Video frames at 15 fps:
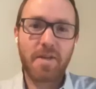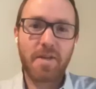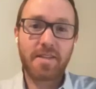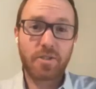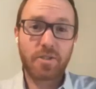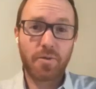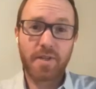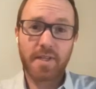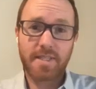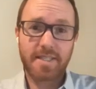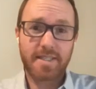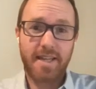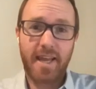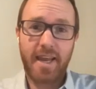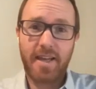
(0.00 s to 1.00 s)
I mean, so this
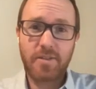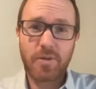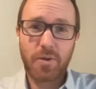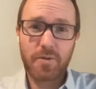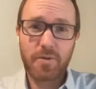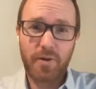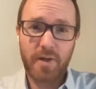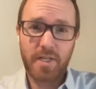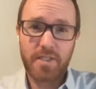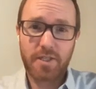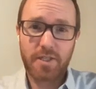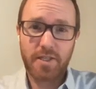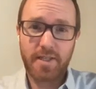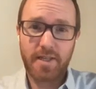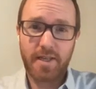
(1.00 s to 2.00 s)
is an age-old
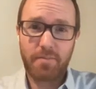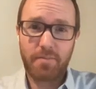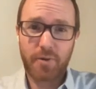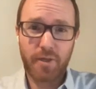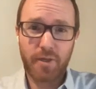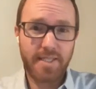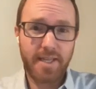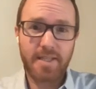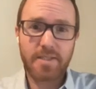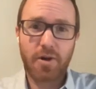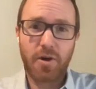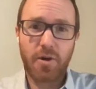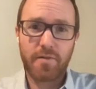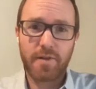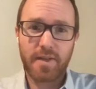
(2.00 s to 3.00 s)
question that predates
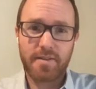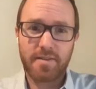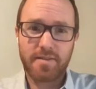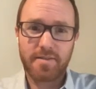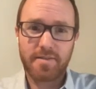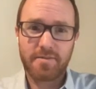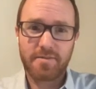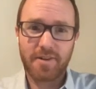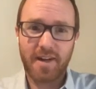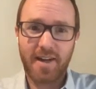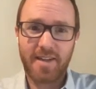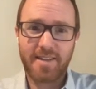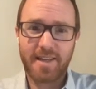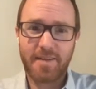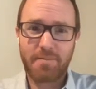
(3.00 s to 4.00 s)
COVID,
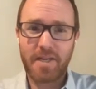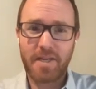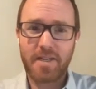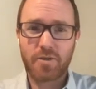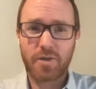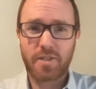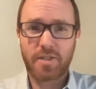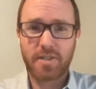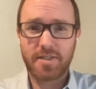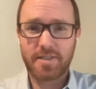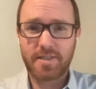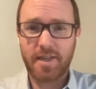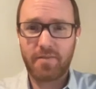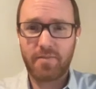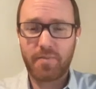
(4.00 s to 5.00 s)
right? That
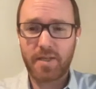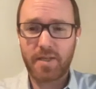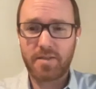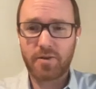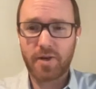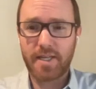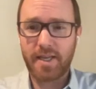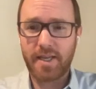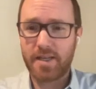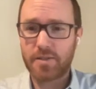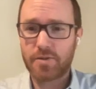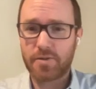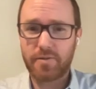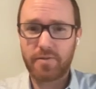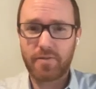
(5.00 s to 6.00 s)
pediatricians have been trying to
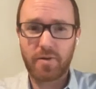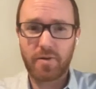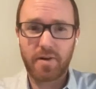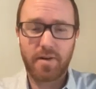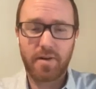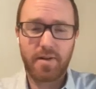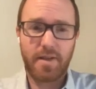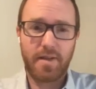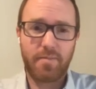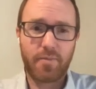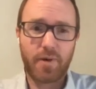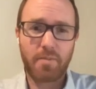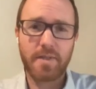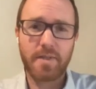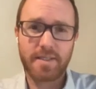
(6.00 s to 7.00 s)
answer for
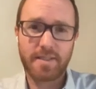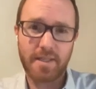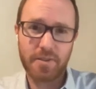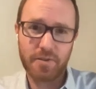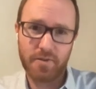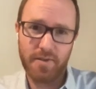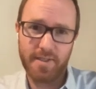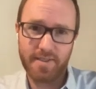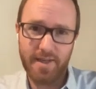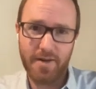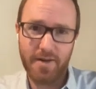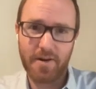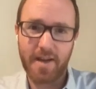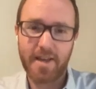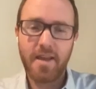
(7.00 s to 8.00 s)
probably centuries
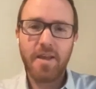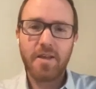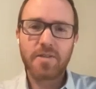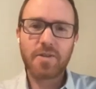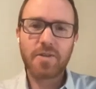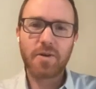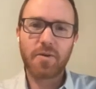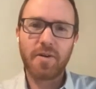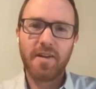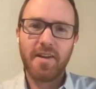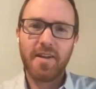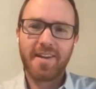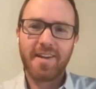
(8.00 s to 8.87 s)
now, right? So